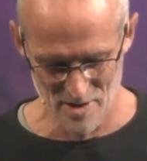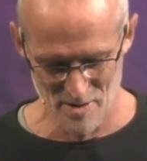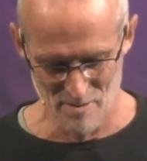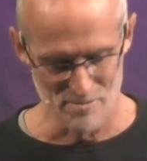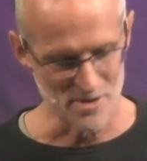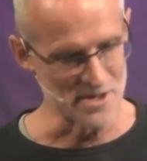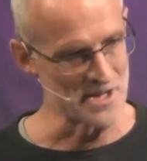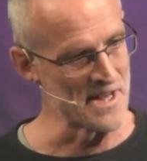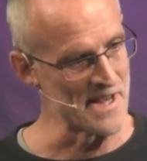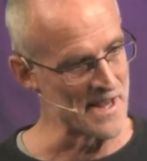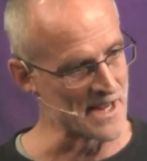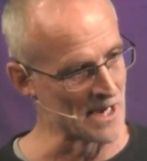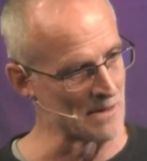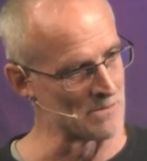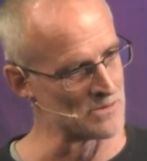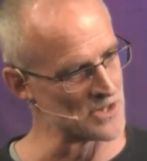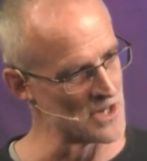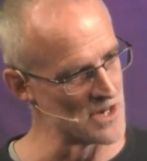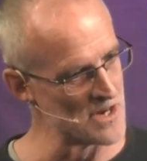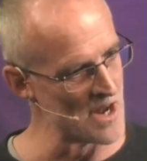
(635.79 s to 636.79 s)
But here
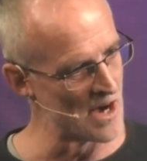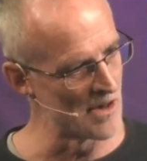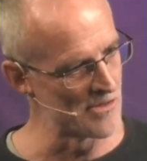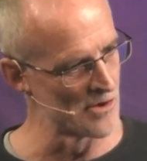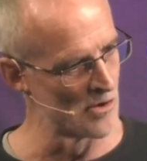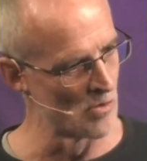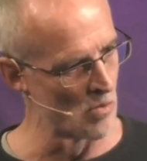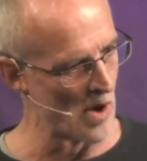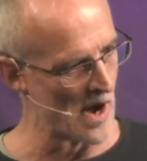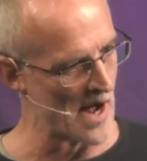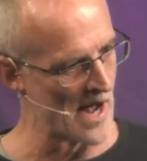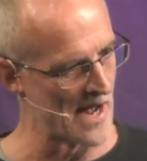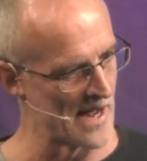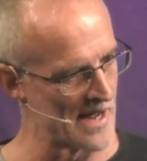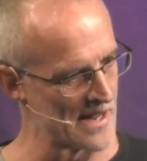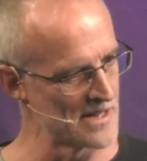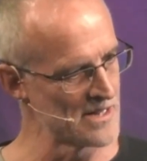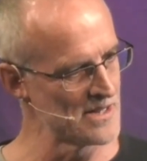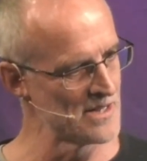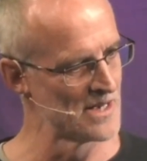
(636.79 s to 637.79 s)
comes another
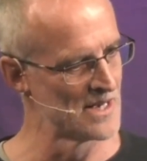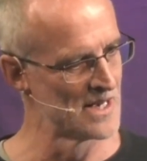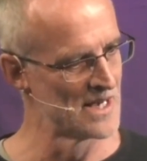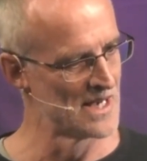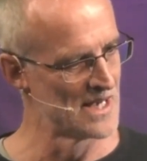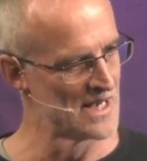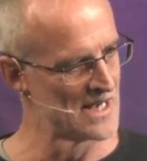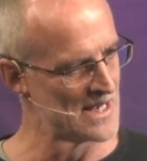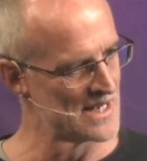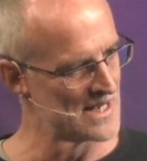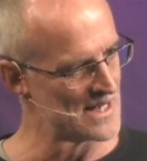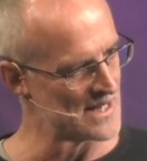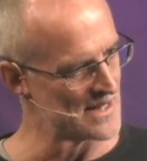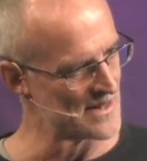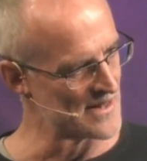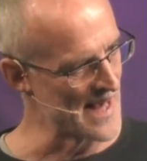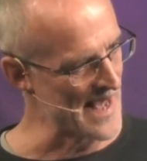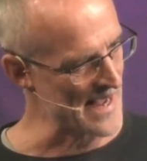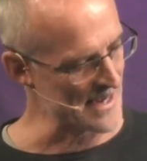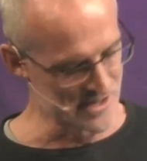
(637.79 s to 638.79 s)
way
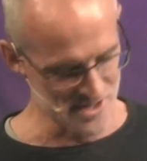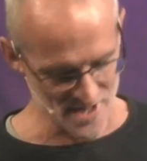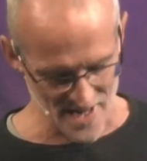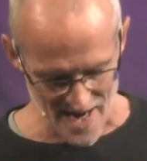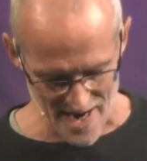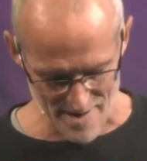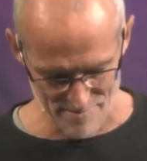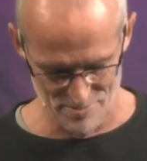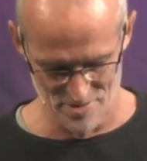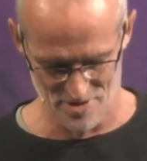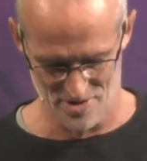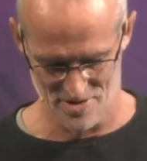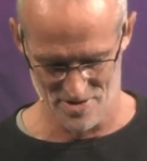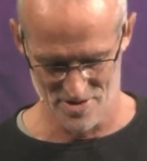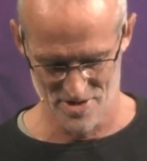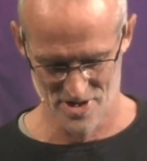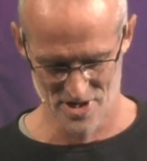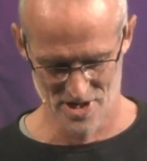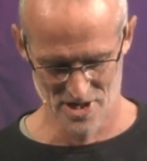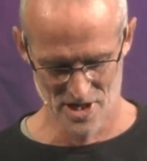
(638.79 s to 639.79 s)
that could happen.
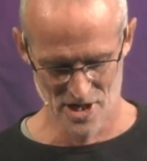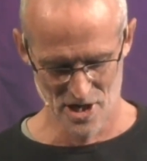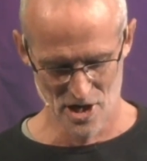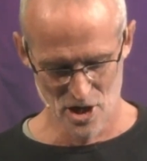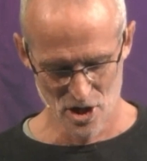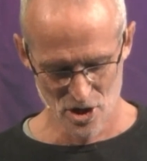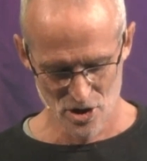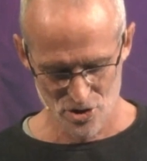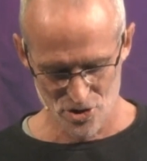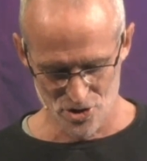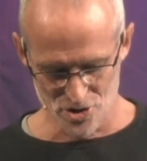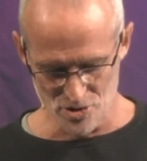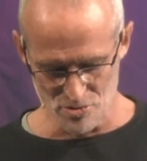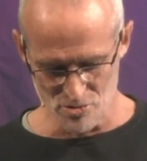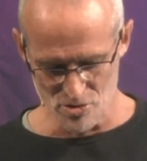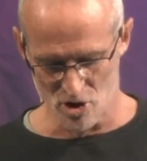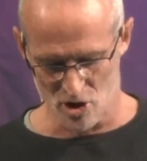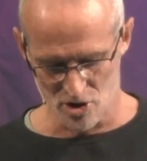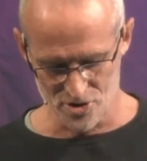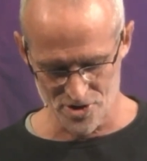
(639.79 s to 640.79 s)
Do
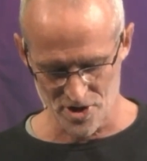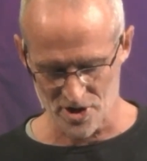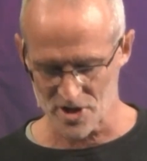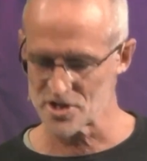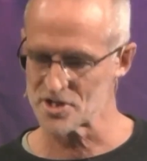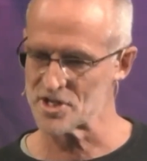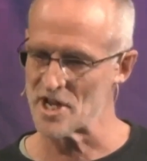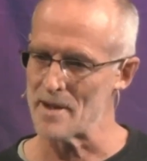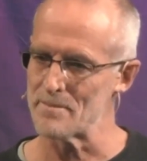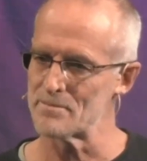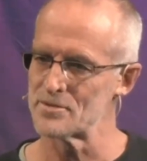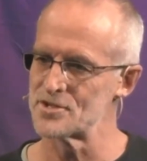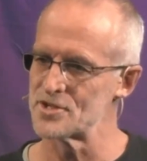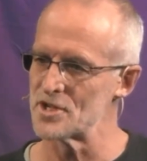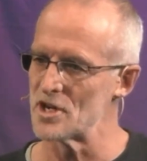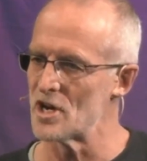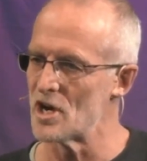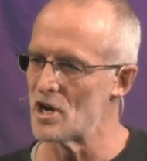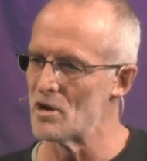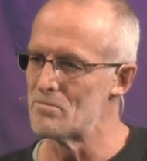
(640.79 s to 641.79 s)
not accept
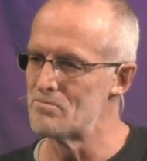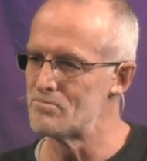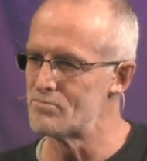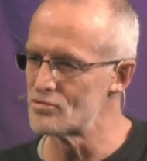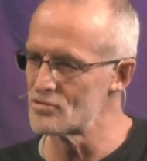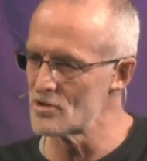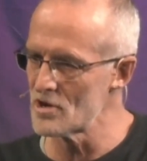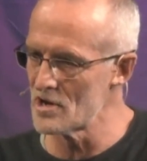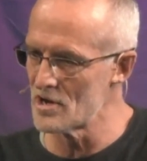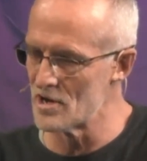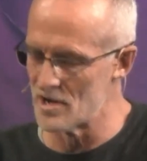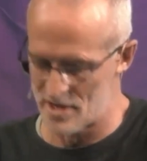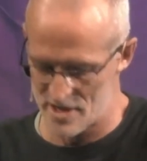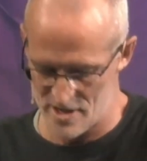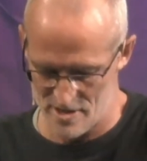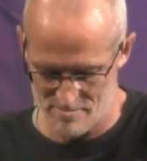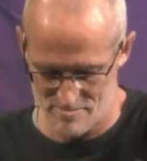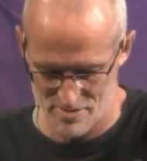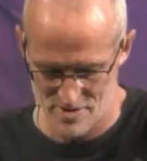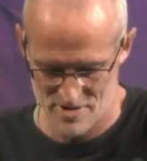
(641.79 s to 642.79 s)
a
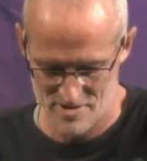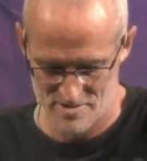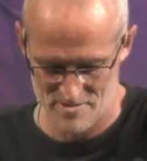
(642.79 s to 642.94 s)
bribe.